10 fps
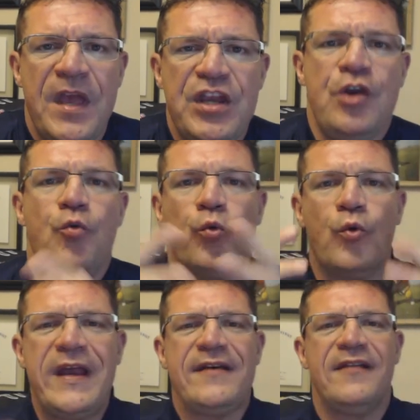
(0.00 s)
You
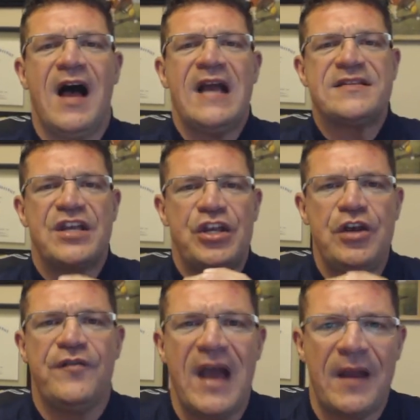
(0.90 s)
realize that
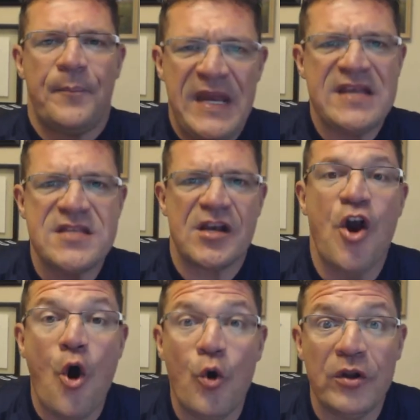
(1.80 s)
you've got a piece of
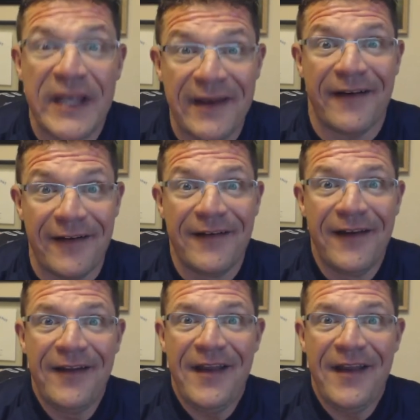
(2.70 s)
gold here